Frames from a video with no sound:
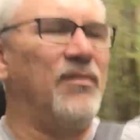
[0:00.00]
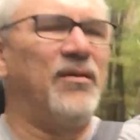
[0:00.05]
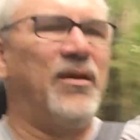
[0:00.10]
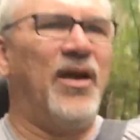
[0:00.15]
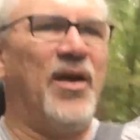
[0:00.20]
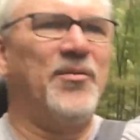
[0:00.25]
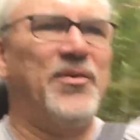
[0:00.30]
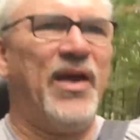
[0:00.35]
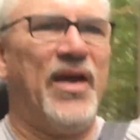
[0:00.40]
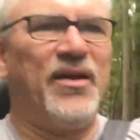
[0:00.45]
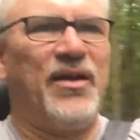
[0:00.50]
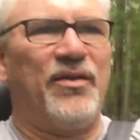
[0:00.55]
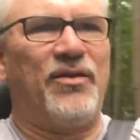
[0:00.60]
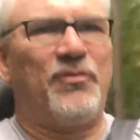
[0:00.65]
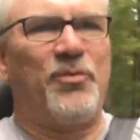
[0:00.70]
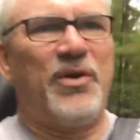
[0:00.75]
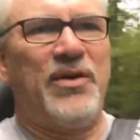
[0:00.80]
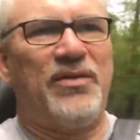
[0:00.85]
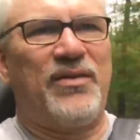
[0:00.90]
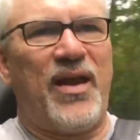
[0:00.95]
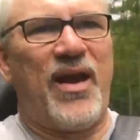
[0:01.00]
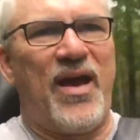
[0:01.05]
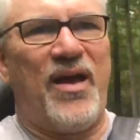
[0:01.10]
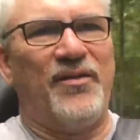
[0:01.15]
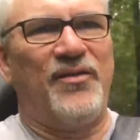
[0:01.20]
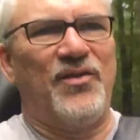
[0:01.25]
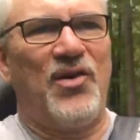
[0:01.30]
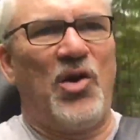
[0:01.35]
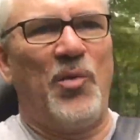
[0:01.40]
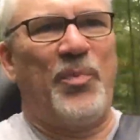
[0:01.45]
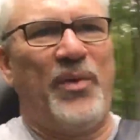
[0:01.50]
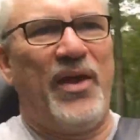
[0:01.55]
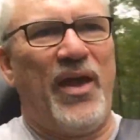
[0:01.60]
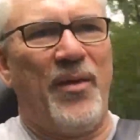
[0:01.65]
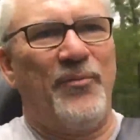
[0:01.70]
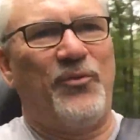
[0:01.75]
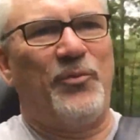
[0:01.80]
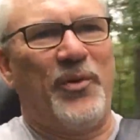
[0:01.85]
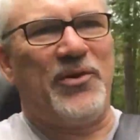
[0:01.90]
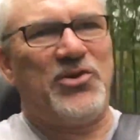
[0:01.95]
Now down at 3,000
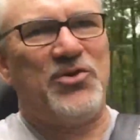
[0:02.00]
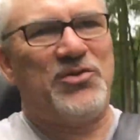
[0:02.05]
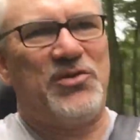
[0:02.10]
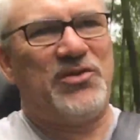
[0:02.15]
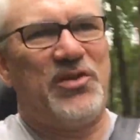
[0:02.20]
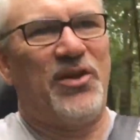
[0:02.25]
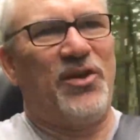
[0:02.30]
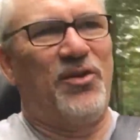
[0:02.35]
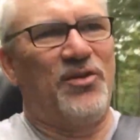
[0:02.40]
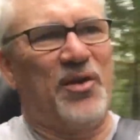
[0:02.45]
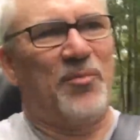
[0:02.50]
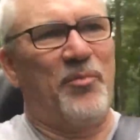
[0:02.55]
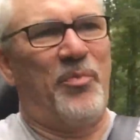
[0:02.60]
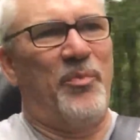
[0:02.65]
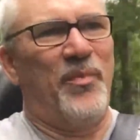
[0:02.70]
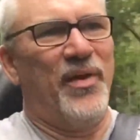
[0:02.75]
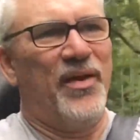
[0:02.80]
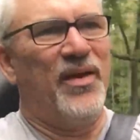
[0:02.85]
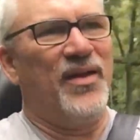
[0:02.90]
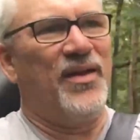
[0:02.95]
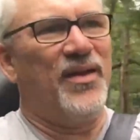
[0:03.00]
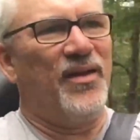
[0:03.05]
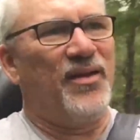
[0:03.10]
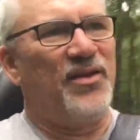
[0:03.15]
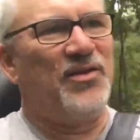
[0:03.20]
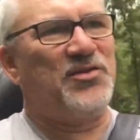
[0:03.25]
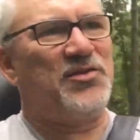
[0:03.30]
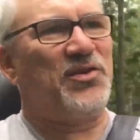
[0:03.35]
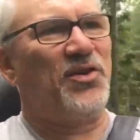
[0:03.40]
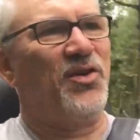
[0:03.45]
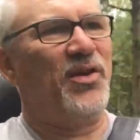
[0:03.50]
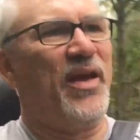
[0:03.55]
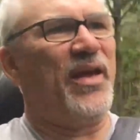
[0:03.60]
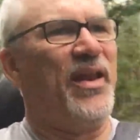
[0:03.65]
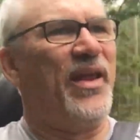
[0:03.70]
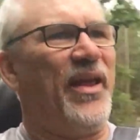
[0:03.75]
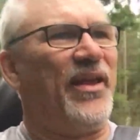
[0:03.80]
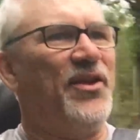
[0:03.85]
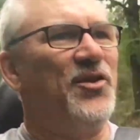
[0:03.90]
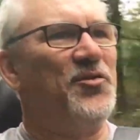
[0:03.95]
RPMs, but you still
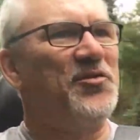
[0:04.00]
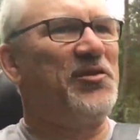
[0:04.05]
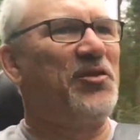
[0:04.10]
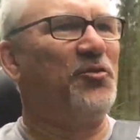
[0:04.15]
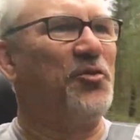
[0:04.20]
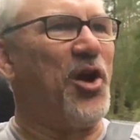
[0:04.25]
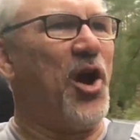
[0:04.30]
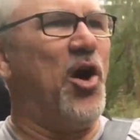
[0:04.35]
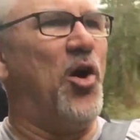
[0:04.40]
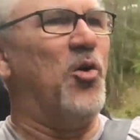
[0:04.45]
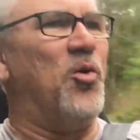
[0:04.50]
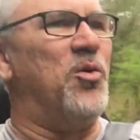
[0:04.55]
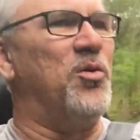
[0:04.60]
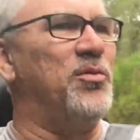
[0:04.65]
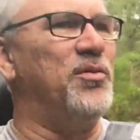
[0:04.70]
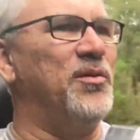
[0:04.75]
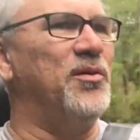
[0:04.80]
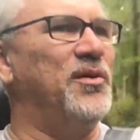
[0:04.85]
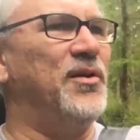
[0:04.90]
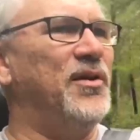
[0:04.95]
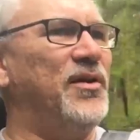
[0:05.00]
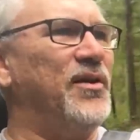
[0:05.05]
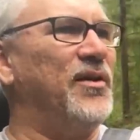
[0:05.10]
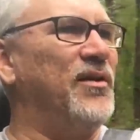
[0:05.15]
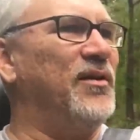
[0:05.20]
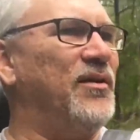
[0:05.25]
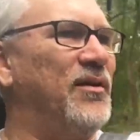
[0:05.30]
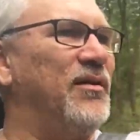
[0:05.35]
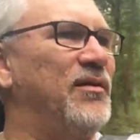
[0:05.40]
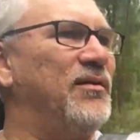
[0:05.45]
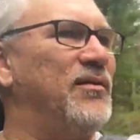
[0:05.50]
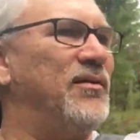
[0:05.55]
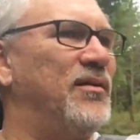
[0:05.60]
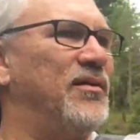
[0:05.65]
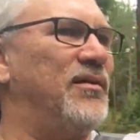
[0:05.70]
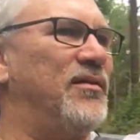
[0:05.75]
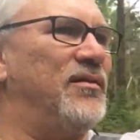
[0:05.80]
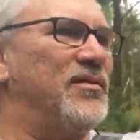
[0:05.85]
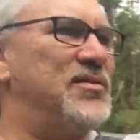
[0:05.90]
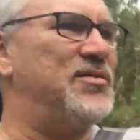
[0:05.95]
hit it and you still go.
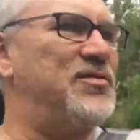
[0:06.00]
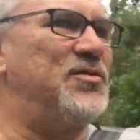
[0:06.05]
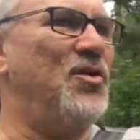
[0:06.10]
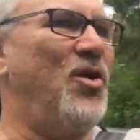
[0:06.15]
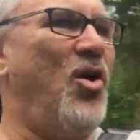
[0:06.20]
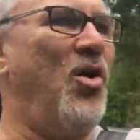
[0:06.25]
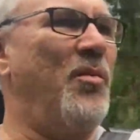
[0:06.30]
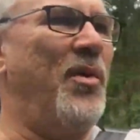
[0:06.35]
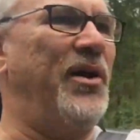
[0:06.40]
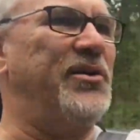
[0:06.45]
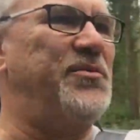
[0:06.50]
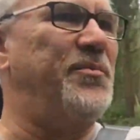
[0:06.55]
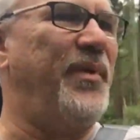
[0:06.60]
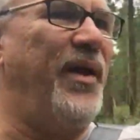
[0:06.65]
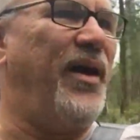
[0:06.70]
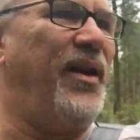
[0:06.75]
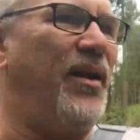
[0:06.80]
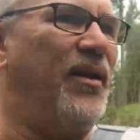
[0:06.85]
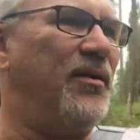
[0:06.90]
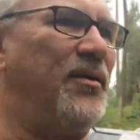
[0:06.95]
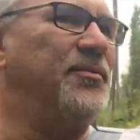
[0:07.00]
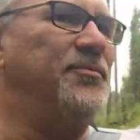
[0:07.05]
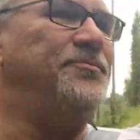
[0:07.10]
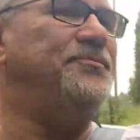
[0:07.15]
So much better.